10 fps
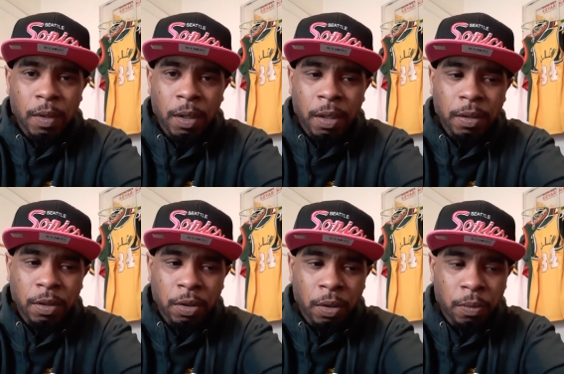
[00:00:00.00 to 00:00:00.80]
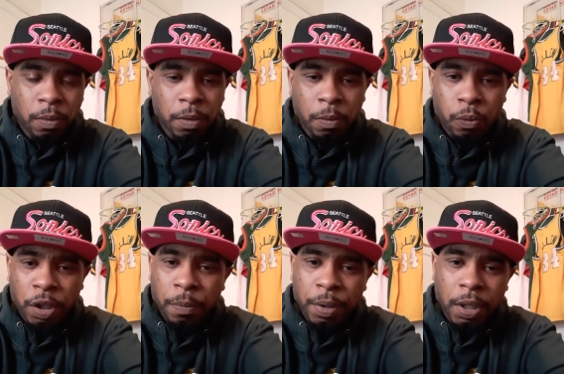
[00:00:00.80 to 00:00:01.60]
uh, you know,
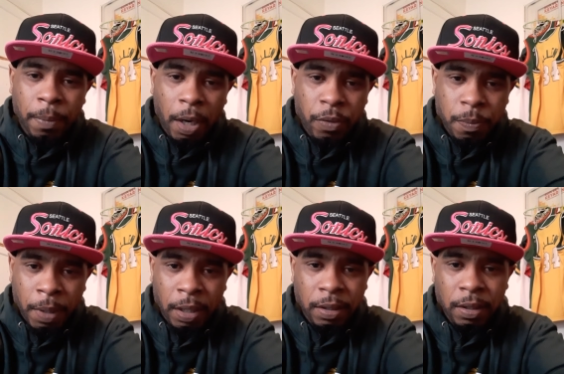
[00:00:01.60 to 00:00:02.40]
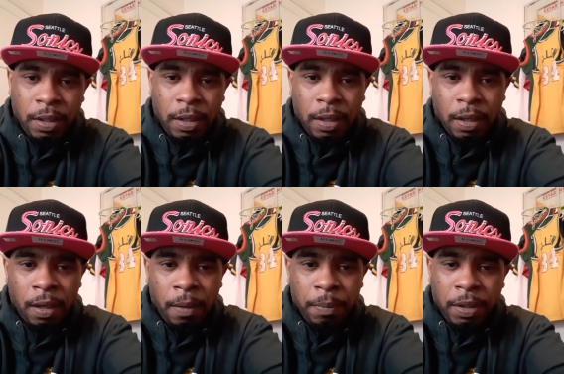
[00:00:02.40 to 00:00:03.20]
read a book about respect
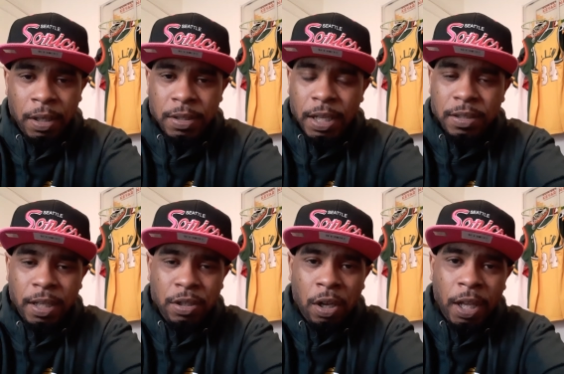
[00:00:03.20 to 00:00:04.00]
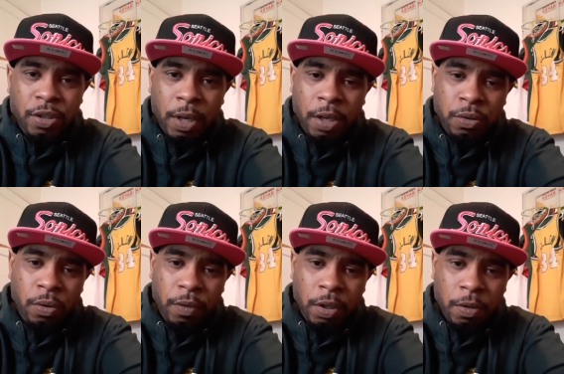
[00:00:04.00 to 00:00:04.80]
um, because that's that's all I try to do
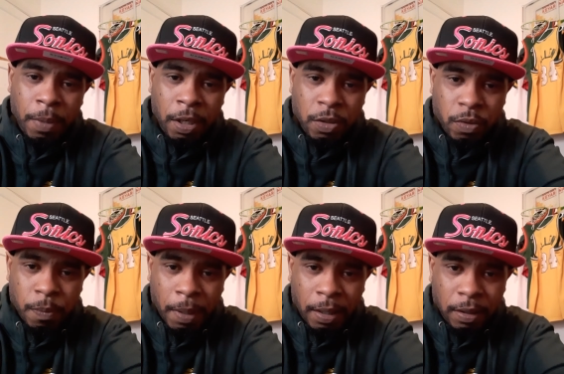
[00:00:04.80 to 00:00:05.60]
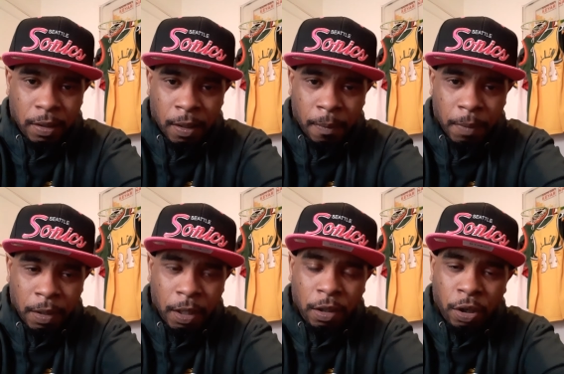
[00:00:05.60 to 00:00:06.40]
over here, man, is respect um,
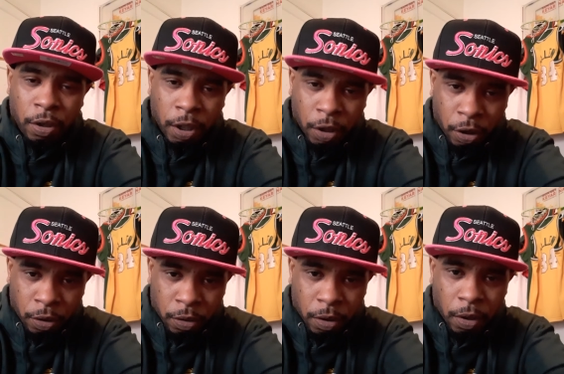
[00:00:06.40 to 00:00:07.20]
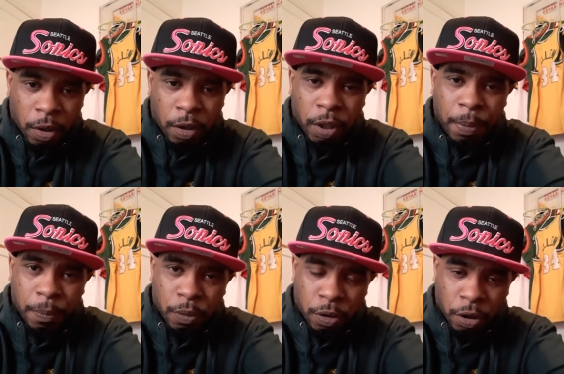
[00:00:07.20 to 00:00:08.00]
and, and, learn and learn the
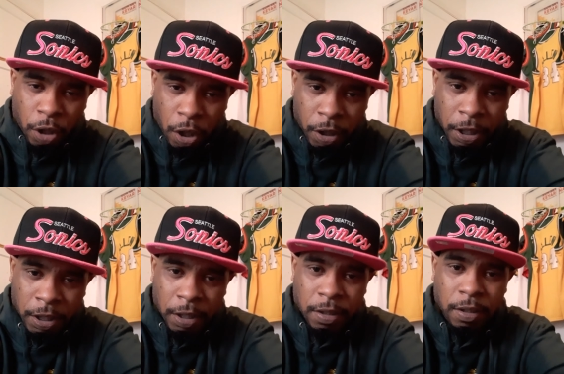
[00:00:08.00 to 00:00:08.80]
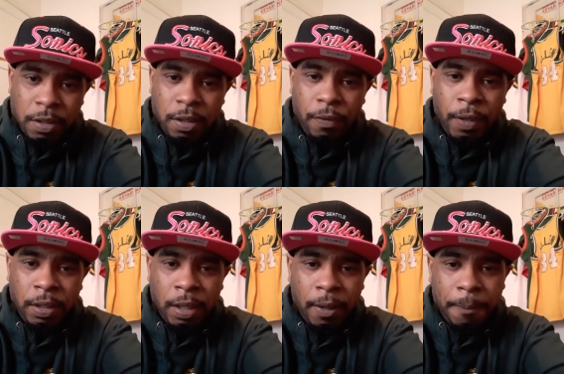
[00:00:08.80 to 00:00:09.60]
people who you're calling idiots and stuff like
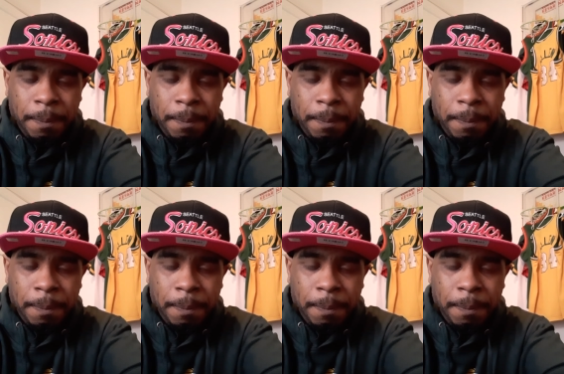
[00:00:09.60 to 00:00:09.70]
that.